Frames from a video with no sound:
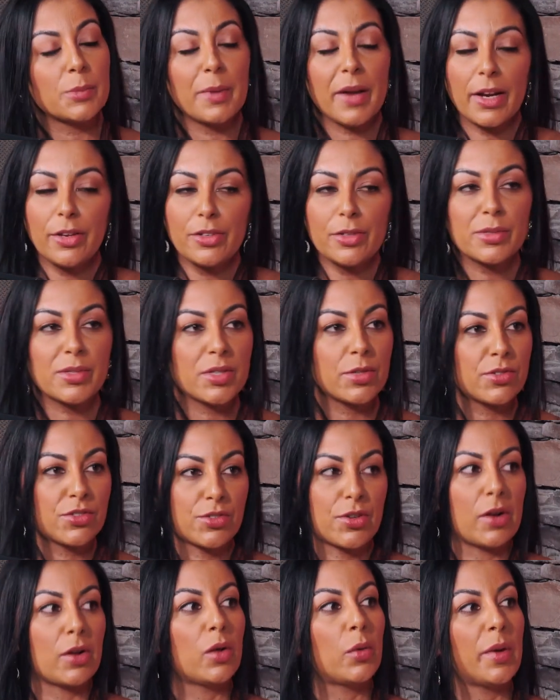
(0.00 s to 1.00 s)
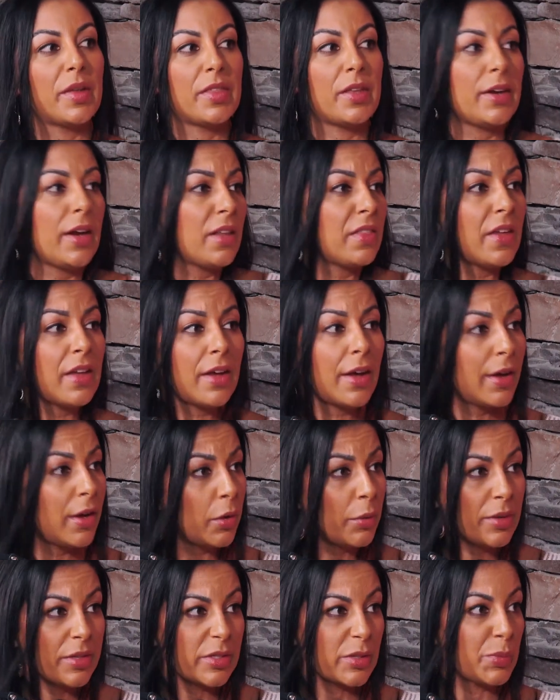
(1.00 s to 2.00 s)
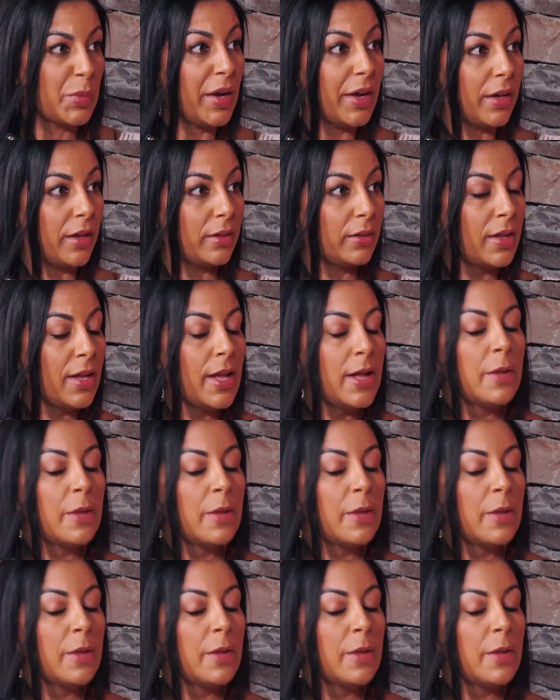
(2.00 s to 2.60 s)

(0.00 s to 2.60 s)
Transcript: but I do still struggle with it. And I think I always will.